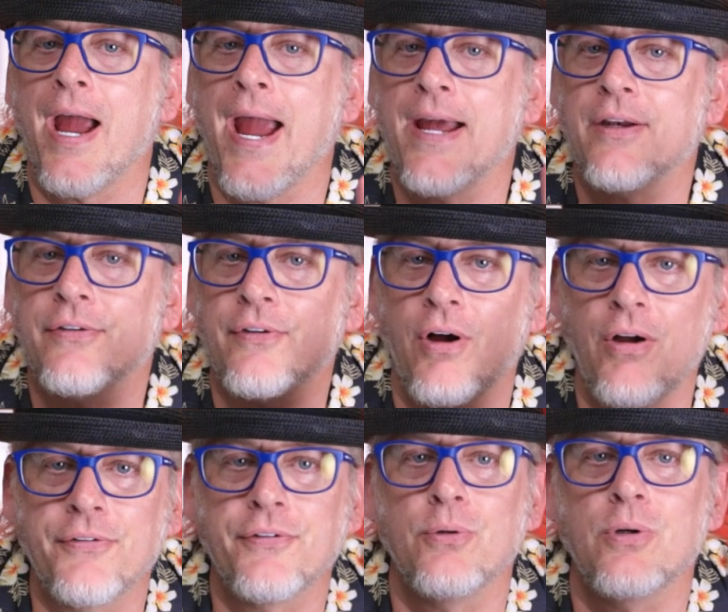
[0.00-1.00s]
and is
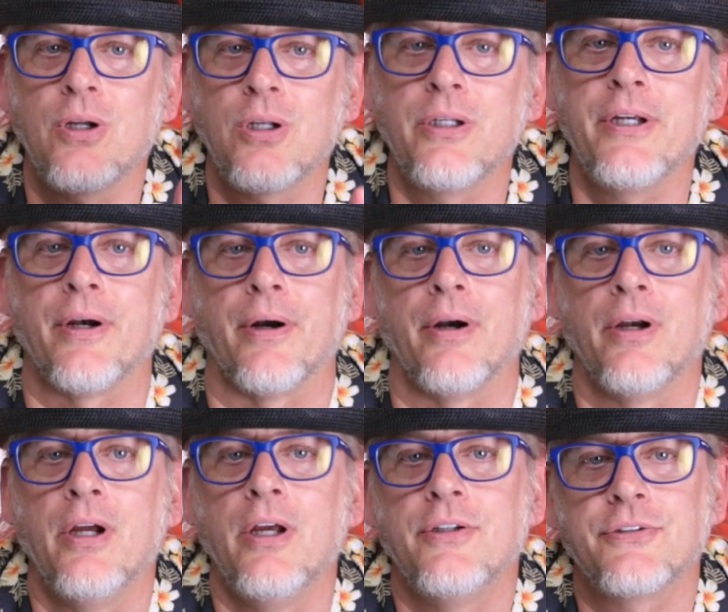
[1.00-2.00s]
also clear.
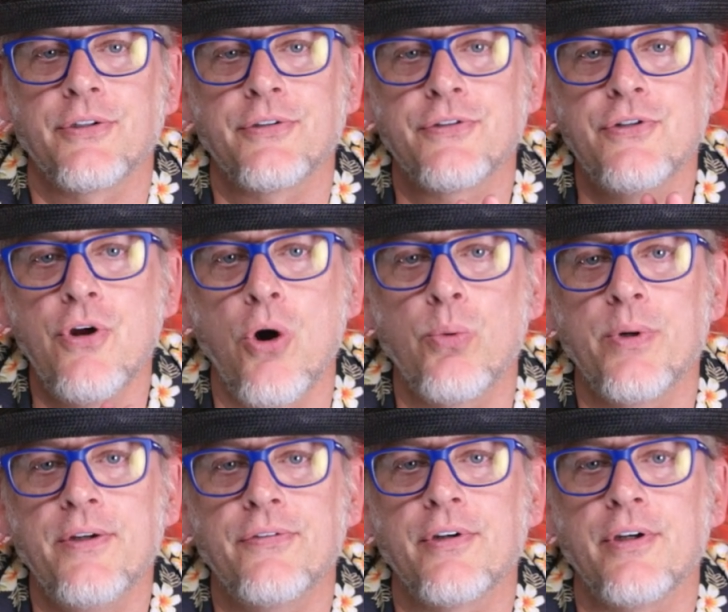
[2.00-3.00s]
So there's no
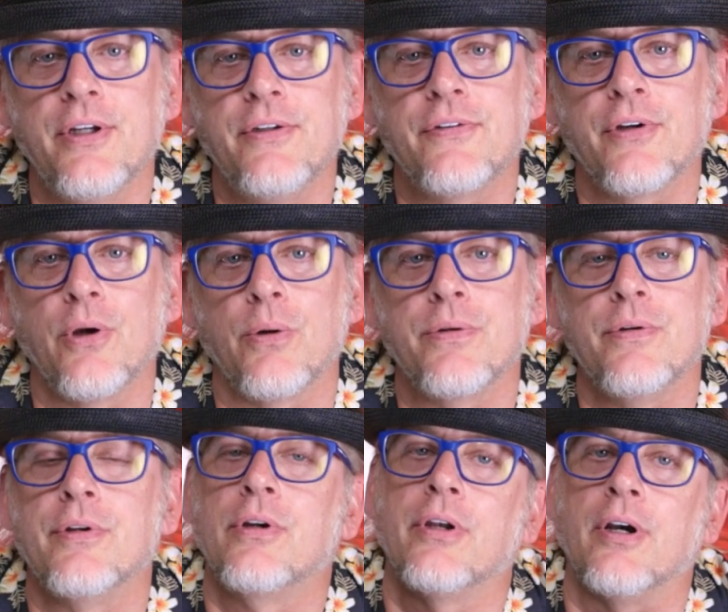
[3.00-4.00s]
reason it needs to go through
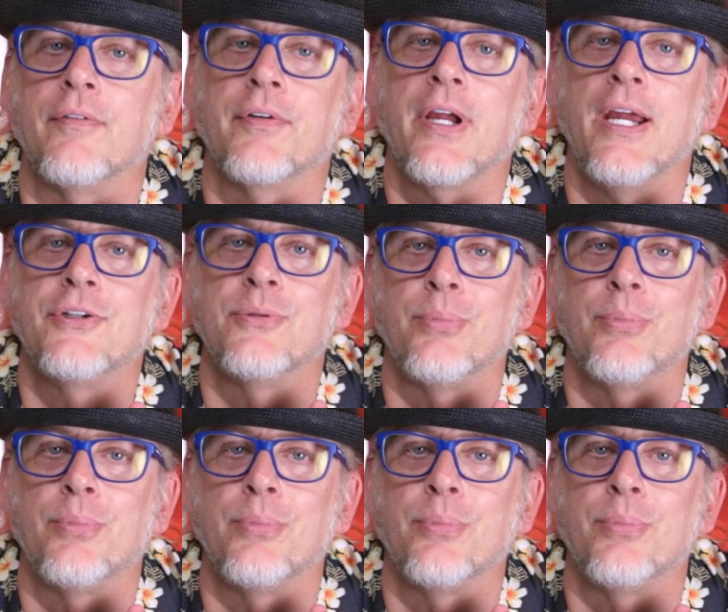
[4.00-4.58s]
the clarification